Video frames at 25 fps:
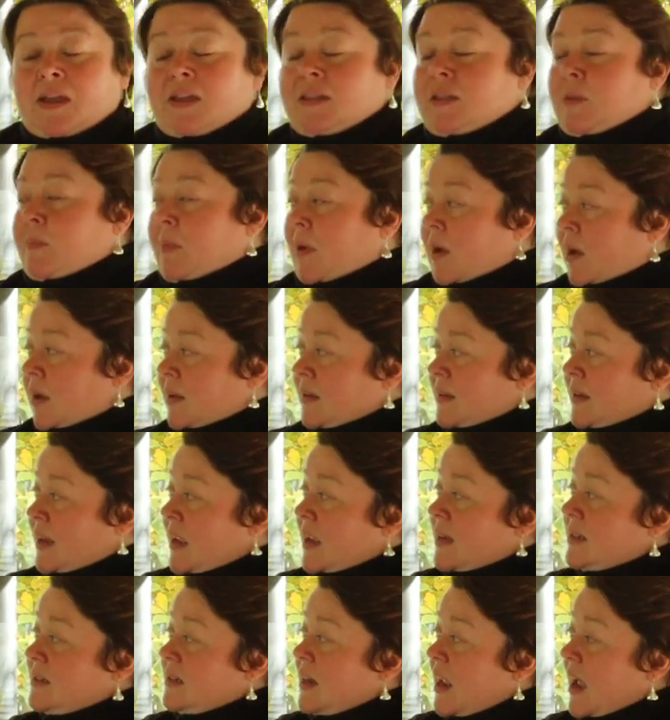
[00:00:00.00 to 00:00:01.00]
The pond
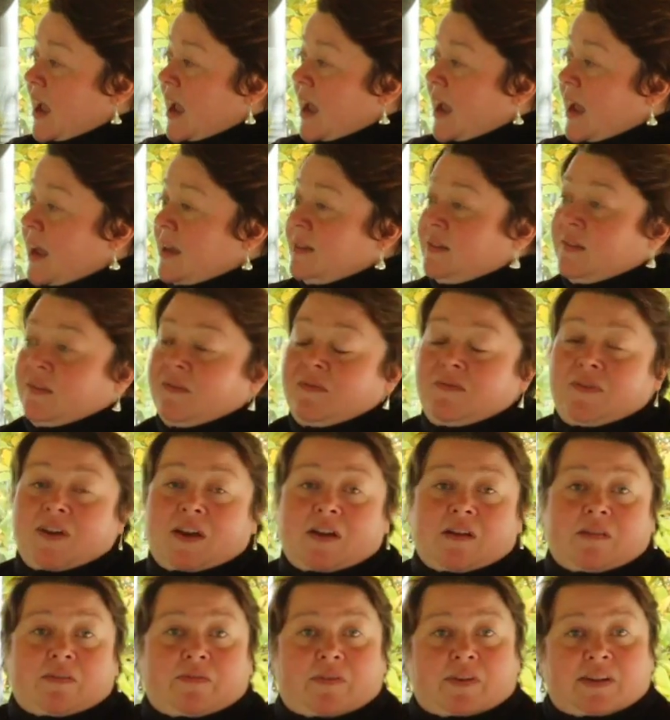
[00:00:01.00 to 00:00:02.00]
net has a
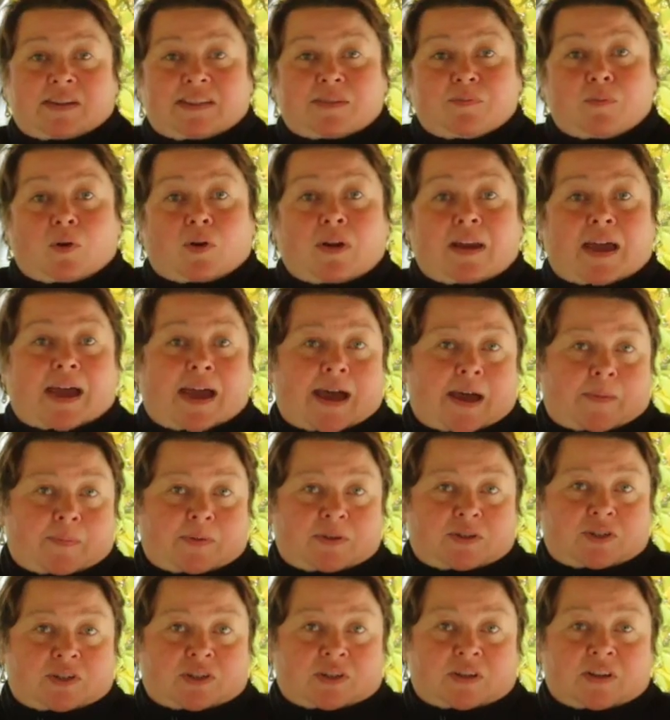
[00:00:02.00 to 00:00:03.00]
very, very small
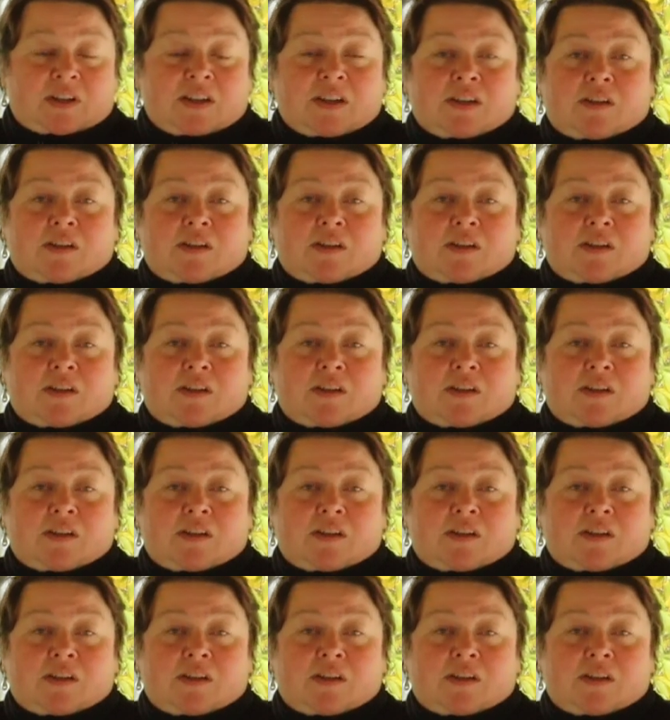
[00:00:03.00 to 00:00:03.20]
aperture,